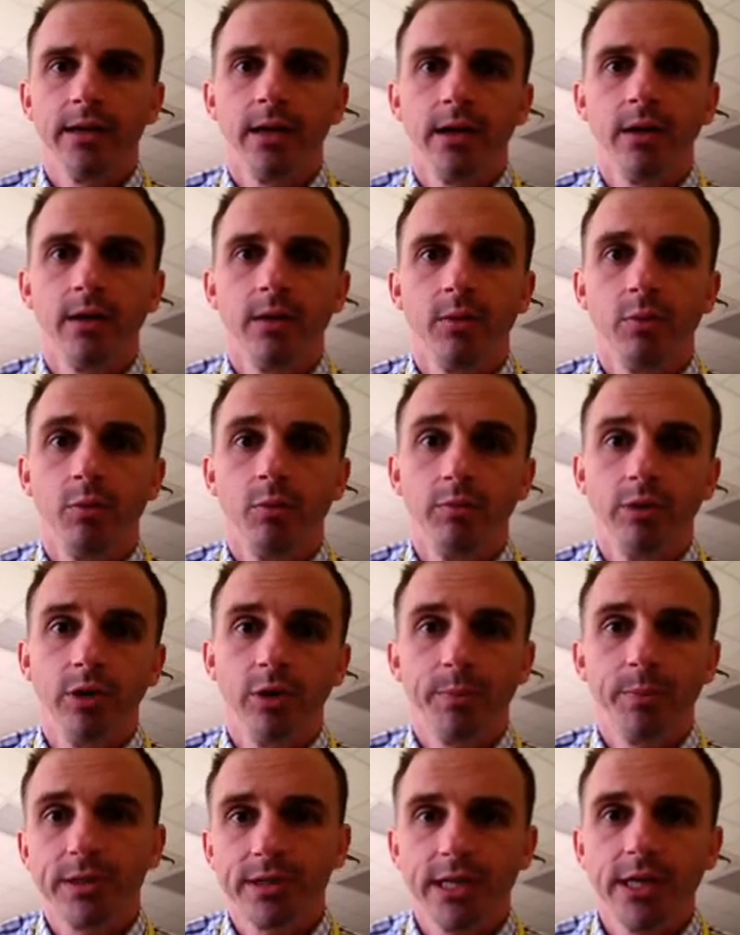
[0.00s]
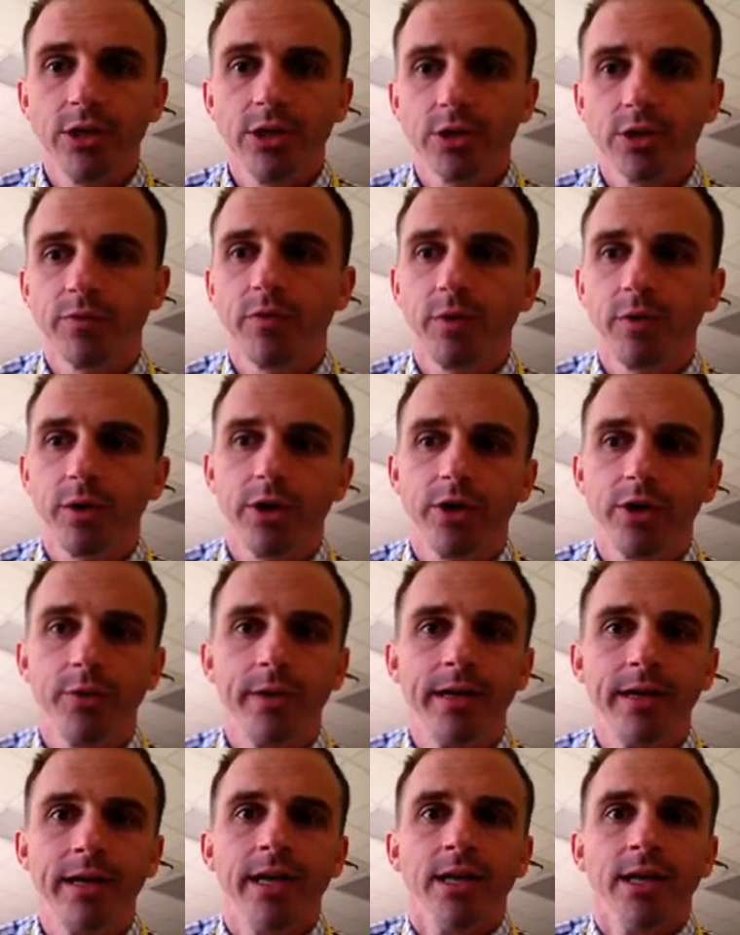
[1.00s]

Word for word: uh, your procedures of what you're doing.